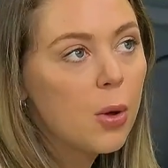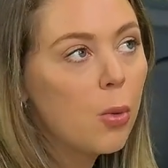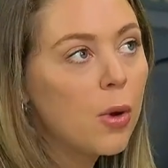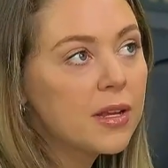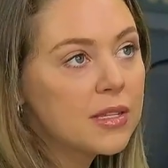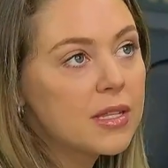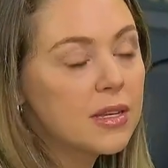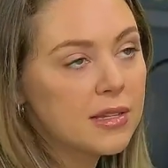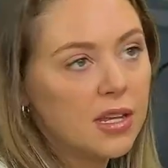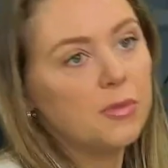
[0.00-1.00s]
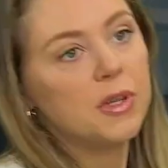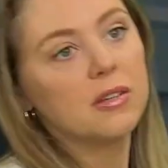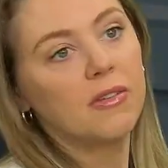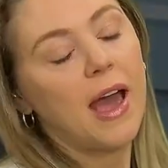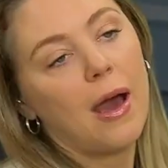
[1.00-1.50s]
What is the assessment
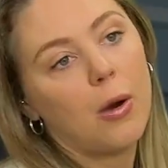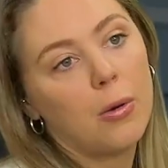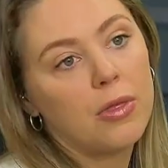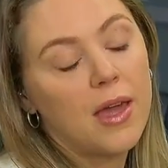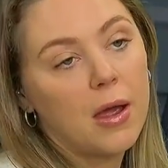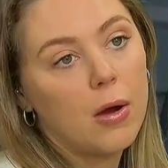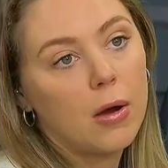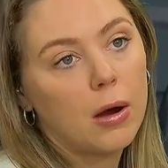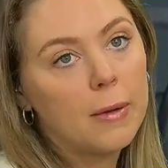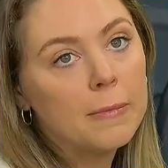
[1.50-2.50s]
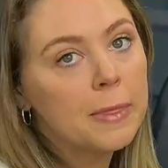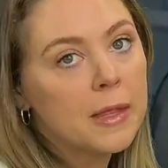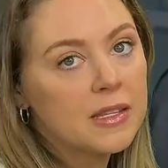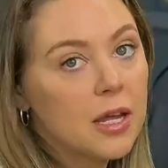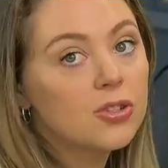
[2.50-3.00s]
of how they are
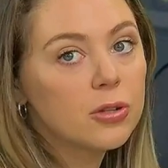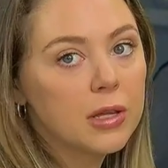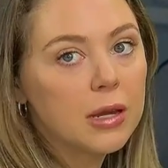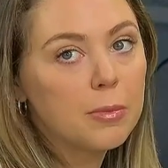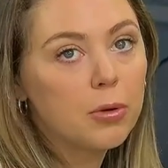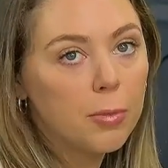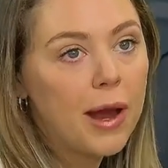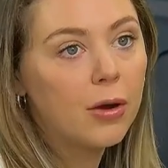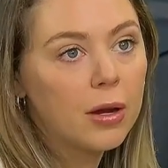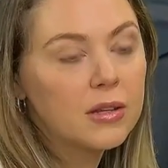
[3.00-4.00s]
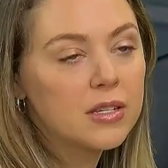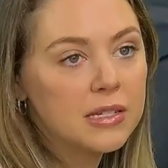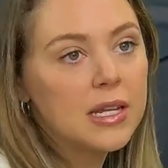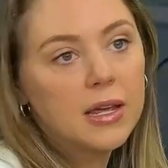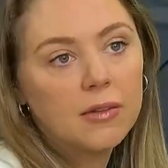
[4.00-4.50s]
essentially preparing to
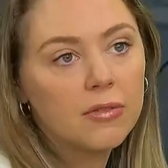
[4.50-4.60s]
dig in